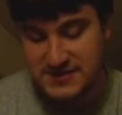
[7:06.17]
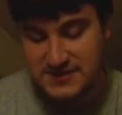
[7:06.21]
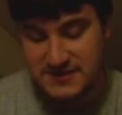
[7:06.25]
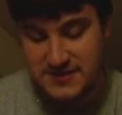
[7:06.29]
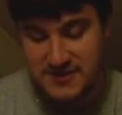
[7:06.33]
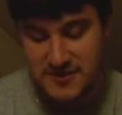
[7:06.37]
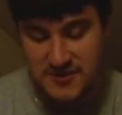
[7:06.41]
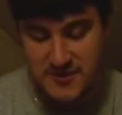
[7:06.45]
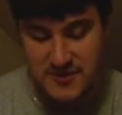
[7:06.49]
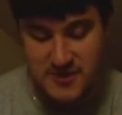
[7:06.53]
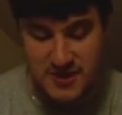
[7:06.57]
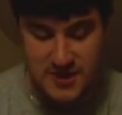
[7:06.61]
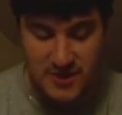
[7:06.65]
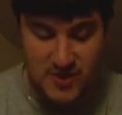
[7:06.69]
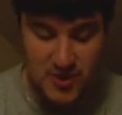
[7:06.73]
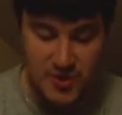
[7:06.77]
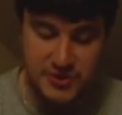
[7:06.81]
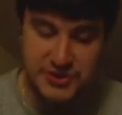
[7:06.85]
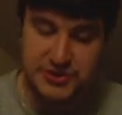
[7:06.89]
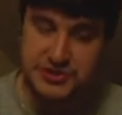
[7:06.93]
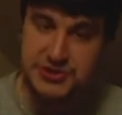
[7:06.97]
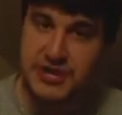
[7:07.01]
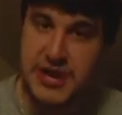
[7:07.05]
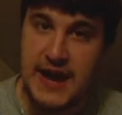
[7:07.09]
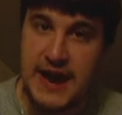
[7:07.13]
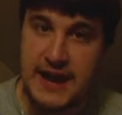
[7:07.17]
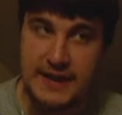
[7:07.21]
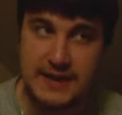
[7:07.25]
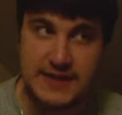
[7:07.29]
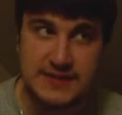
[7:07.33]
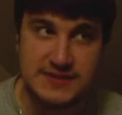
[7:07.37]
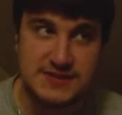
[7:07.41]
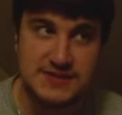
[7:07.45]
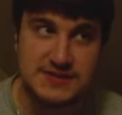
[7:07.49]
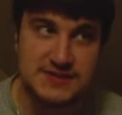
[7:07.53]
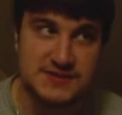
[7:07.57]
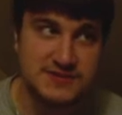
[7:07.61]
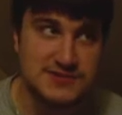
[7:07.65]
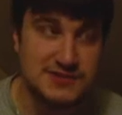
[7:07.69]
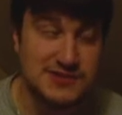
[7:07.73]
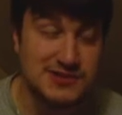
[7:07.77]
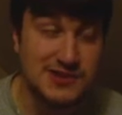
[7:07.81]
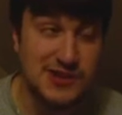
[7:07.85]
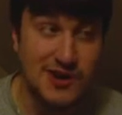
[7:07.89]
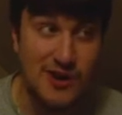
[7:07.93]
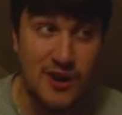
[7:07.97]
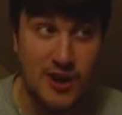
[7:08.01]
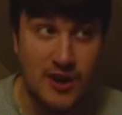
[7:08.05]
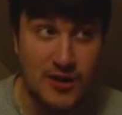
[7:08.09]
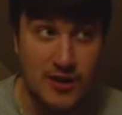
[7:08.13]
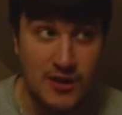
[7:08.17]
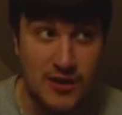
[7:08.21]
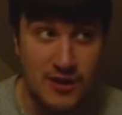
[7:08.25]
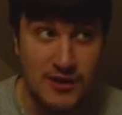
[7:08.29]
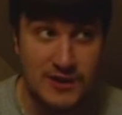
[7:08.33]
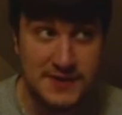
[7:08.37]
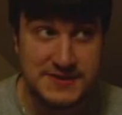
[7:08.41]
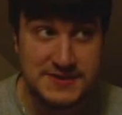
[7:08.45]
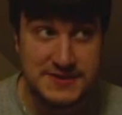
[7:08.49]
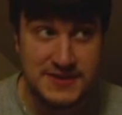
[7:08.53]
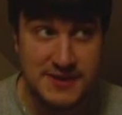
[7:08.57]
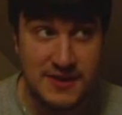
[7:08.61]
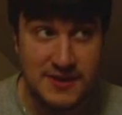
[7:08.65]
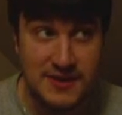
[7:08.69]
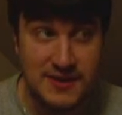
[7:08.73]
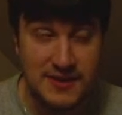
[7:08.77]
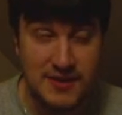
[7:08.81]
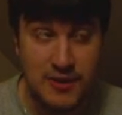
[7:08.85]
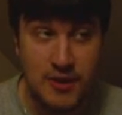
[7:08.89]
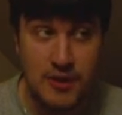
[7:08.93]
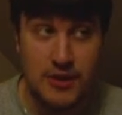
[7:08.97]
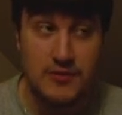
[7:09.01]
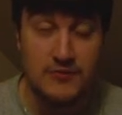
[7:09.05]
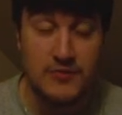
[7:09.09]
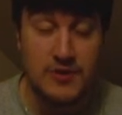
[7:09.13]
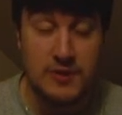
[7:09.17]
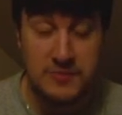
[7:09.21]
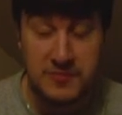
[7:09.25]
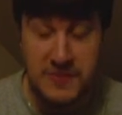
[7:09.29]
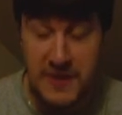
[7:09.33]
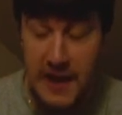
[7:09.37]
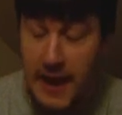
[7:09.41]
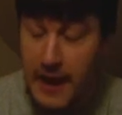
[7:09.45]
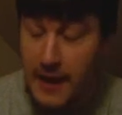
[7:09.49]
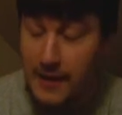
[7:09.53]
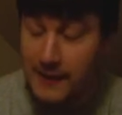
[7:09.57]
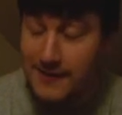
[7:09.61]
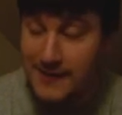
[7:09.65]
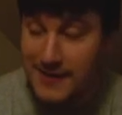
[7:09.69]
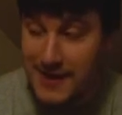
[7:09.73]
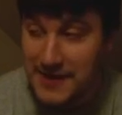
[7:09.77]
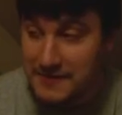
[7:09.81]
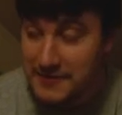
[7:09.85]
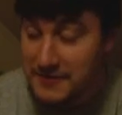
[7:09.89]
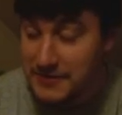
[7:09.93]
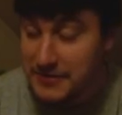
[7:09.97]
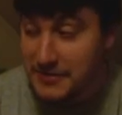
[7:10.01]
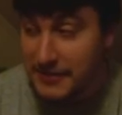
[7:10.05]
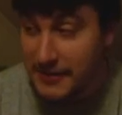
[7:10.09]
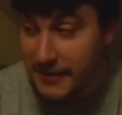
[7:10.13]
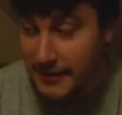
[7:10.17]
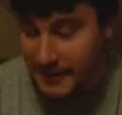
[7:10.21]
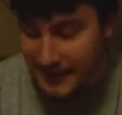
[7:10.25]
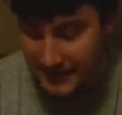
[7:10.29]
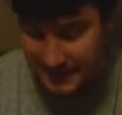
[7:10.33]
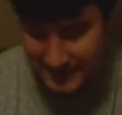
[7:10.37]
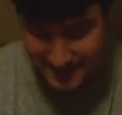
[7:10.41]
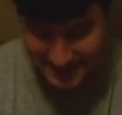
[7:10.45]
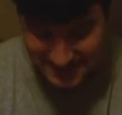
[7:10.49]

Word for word: you know, Horseshack gets his heart ripped out and everything,